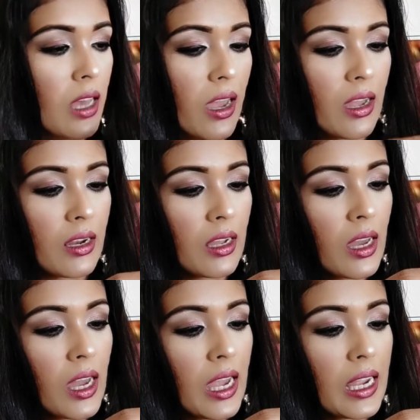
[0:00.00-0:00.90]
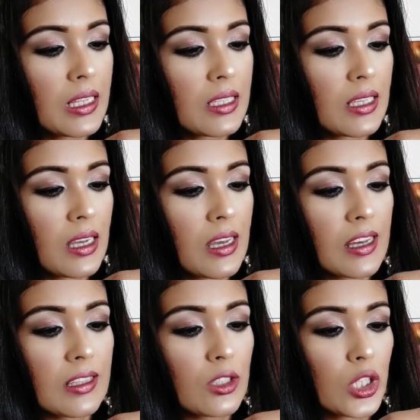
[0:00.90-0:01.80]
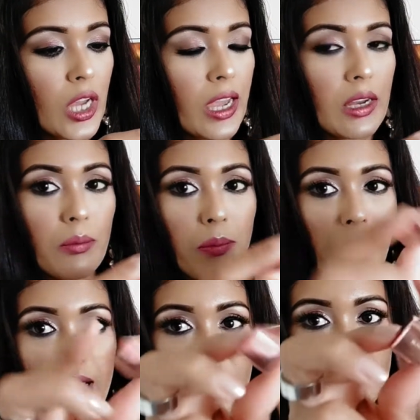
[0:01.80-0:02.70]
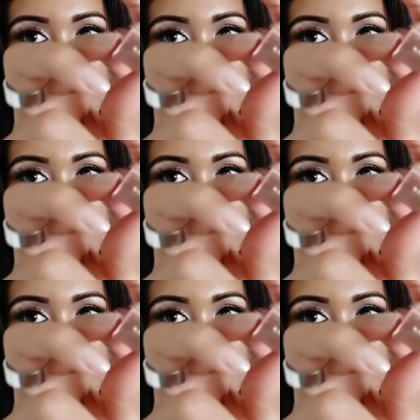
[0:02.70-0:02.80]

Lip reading: And it's in shade black,